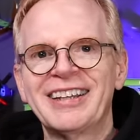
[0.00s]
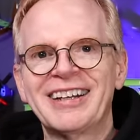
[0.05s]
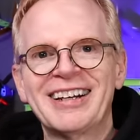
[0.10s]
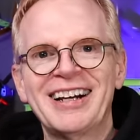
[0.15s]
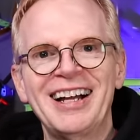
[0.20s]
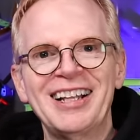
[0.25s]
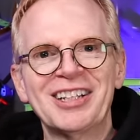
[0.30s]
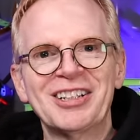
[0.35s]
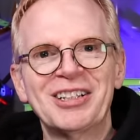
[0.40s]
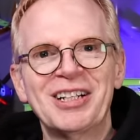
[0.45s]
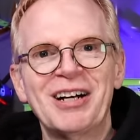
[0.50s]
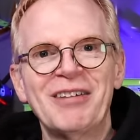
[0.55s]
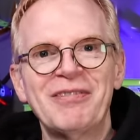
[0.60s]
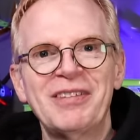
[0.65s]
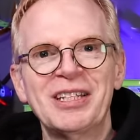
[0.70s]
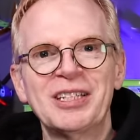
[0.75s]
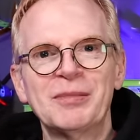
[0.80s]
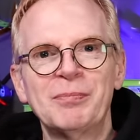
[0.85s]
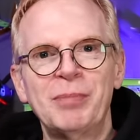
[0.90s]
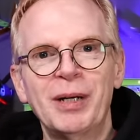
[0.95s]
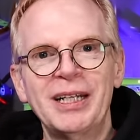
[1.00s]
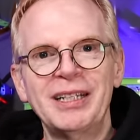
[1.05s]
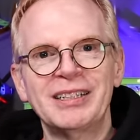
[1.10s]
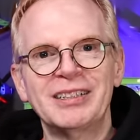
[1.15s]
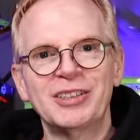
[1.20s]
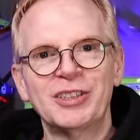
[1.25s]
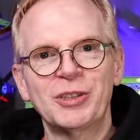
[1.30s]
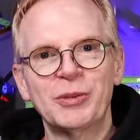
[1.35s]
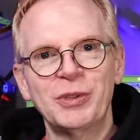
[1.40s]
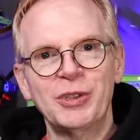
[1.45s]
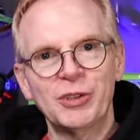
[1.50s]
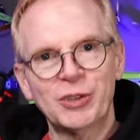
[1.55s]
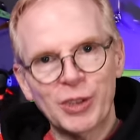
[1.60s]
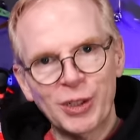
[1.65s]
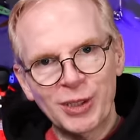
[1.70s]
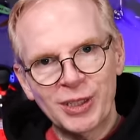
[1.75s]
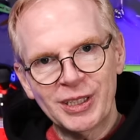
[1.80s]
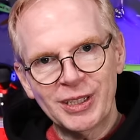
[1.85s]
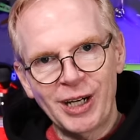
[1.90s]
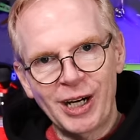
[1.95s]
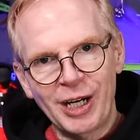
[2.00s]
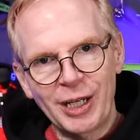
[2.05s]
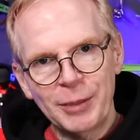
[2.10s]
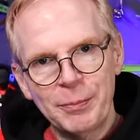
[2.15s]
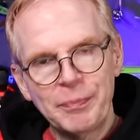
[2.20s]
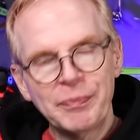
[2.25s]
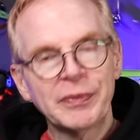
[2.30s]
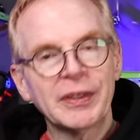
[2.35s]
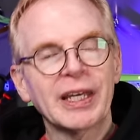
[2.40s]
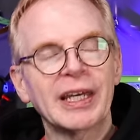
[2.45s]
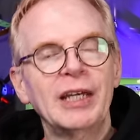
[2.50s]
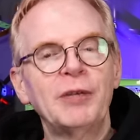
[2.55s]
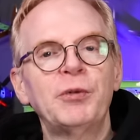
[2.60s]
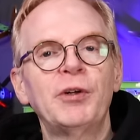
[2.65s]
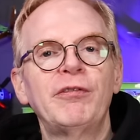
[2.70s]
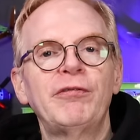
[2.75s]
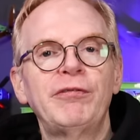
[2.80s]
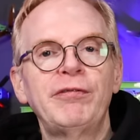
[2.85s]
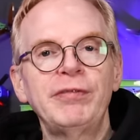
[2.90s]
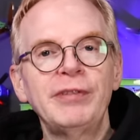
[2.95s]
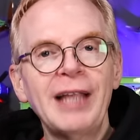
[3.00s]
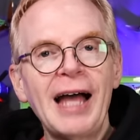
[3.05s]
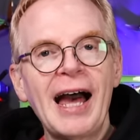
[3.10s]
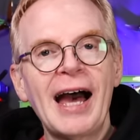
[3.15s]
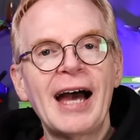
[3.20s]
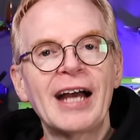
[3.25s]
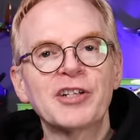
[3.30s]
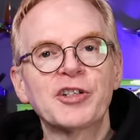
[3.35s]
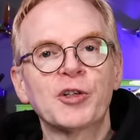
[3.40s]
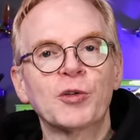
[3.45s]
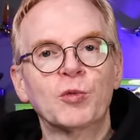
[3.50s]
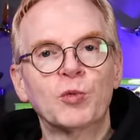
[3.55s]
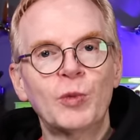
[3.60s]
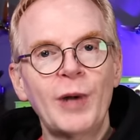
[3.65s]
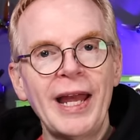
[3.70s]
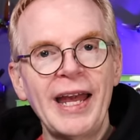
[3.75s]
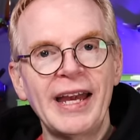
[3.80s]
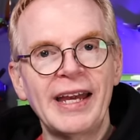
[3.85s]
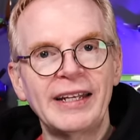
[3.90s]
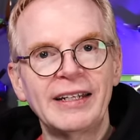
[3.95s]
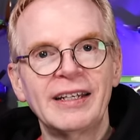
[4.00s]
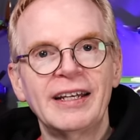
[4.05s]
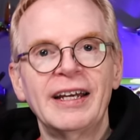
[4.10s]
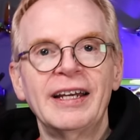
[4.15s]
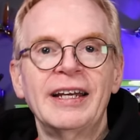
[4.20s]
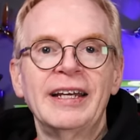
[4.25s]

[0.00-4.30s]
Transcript: the color of this button. So when you turn it on, it will flash red.